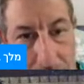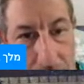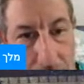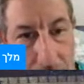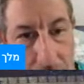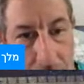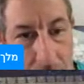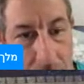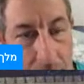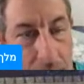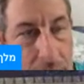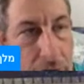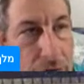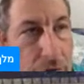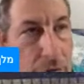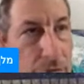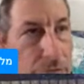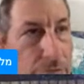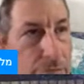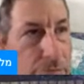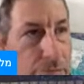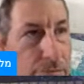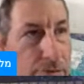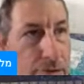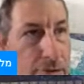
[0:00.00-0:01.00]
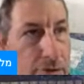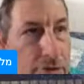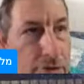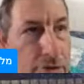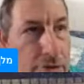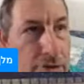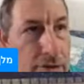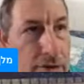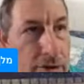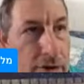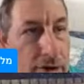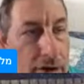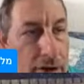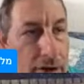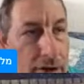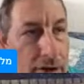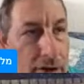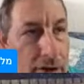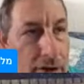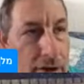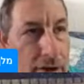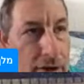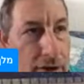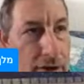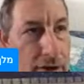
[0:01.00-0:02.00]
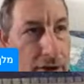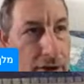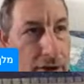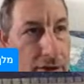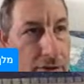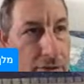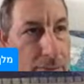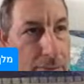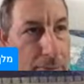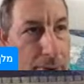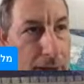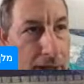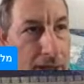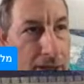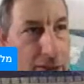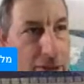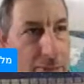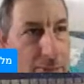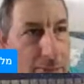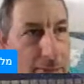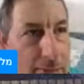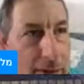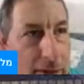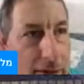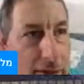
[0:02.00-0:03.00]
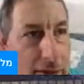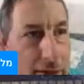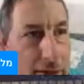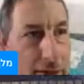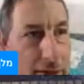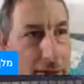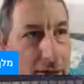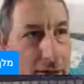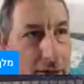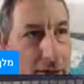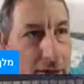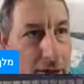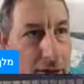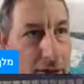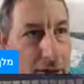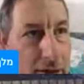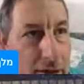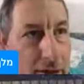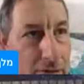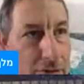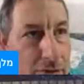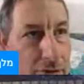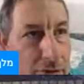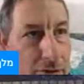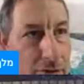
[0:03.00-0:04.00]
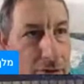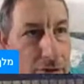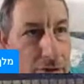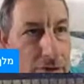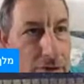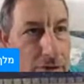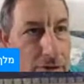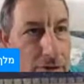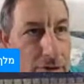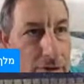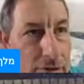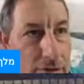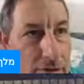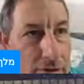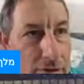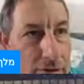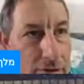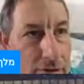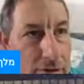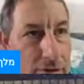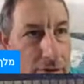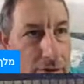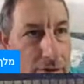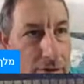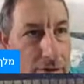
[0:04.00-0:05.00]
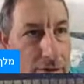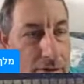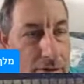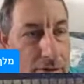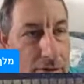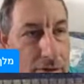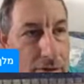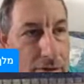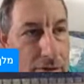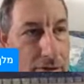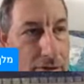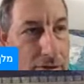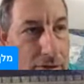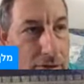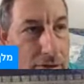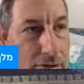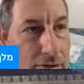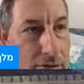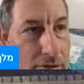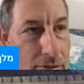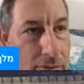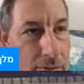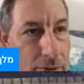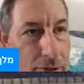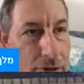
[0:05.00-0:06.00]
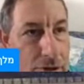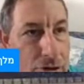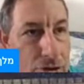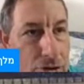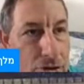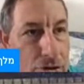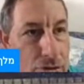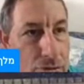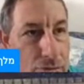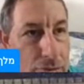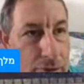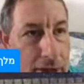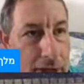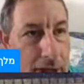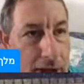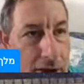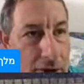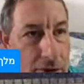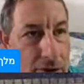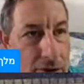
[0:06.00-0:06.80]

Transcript: So this is reminds me of a verse which we Karaites